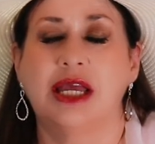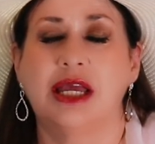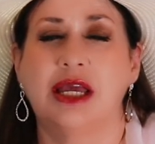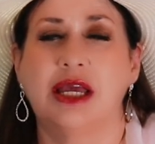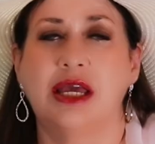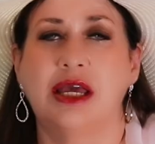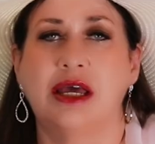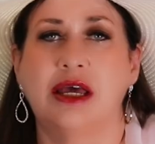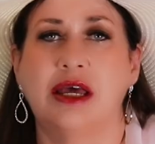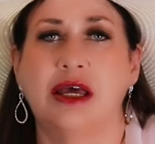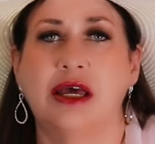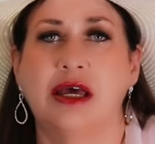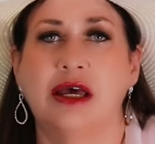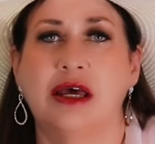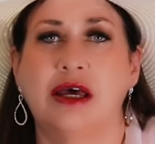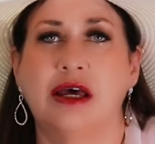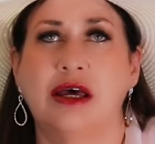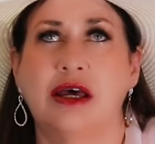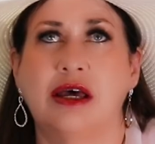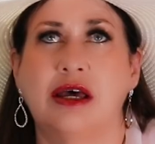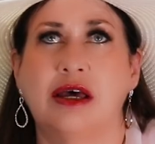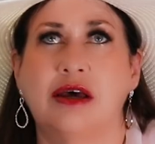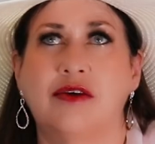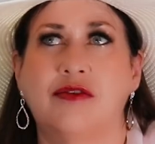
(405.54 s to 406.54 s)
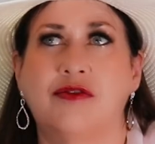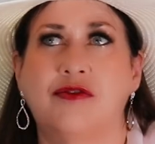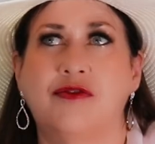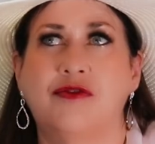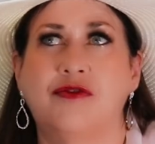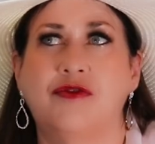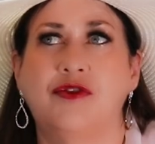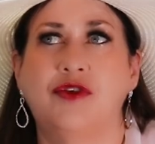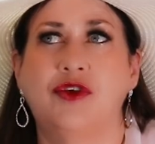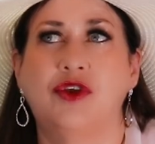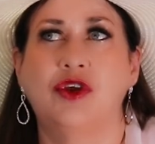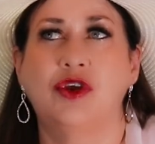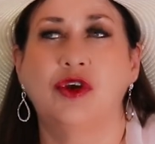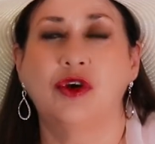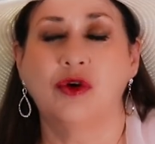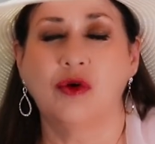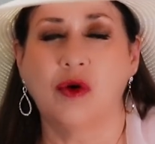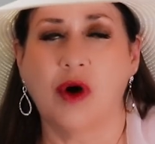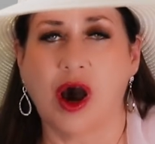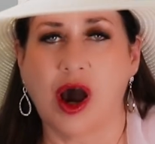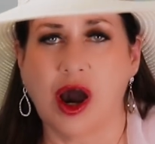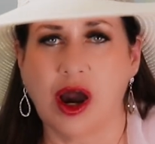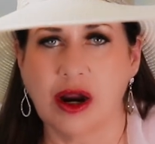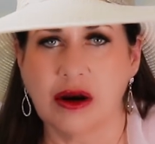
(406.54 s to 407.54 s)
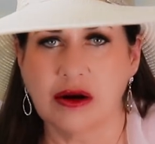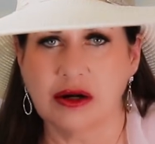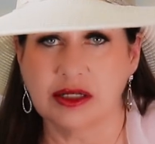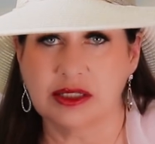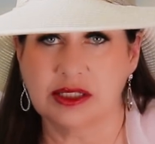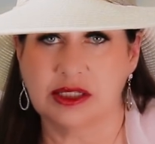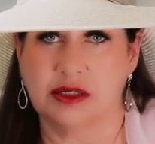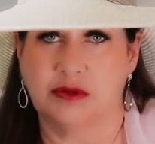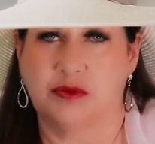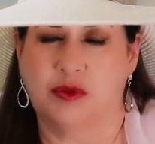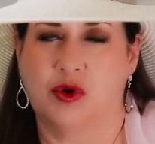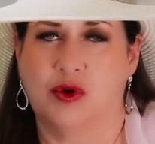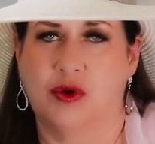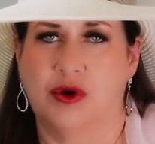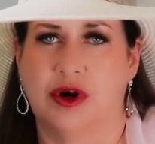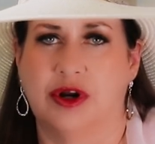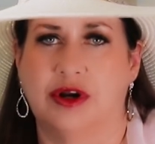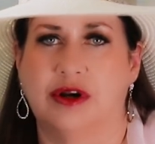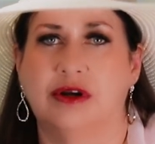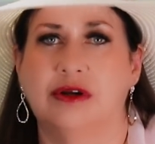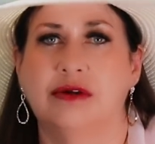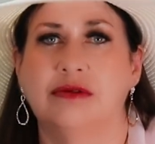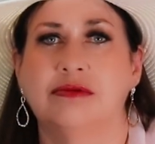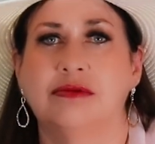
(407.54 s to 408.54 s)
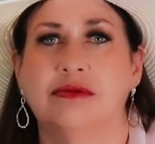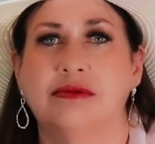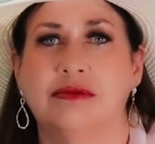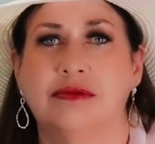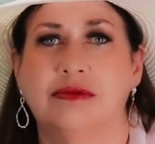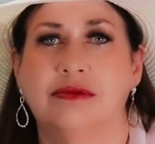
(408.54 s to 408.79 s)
If you are a supporter